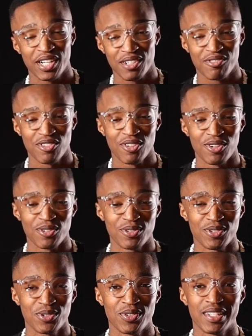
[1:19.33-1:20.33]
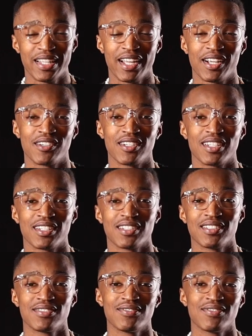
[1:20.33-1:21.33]
care for those who need
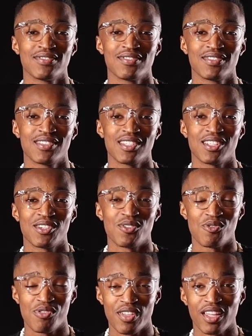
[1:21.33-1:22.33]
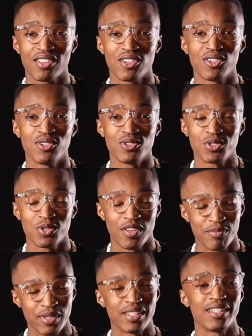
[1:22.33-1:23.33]
caring, you thank those who
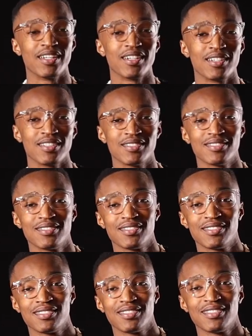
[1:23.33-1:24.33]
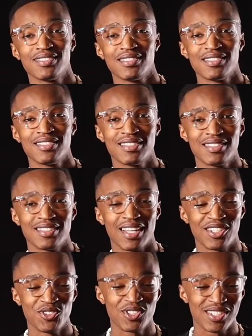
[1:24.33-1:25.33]
have been there,
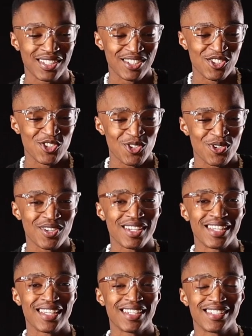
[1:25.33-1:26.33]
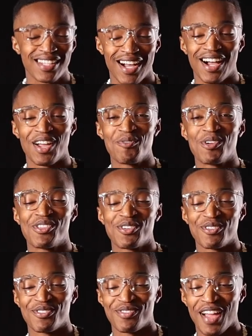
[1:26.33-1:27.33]
and you just enjoy time with
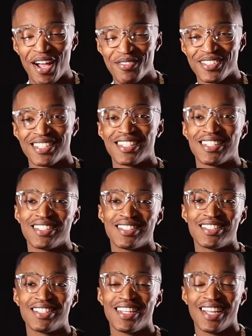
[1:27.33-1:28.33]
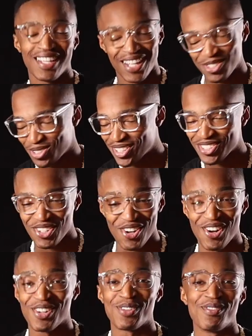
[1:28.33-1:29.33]
your family. That's what it's
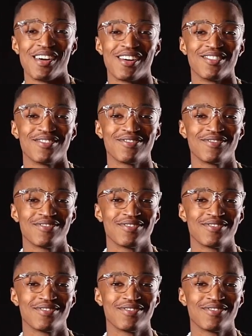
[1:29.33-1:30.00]
all about.